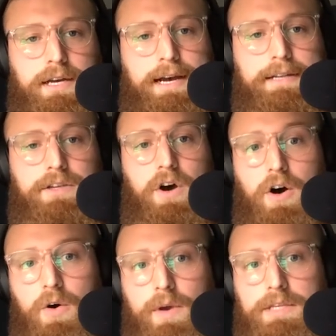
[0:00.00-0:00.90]
to
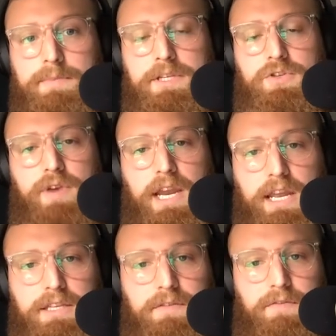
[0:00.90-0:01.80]
always be
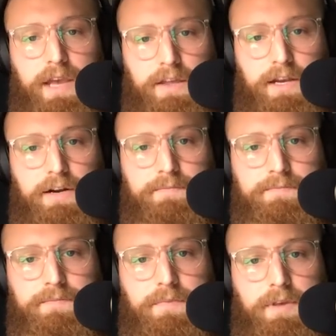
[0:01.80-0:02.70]
training to failure.
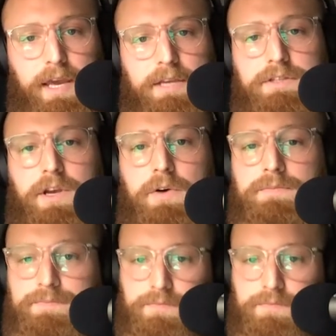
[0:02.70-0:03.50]
Okay, so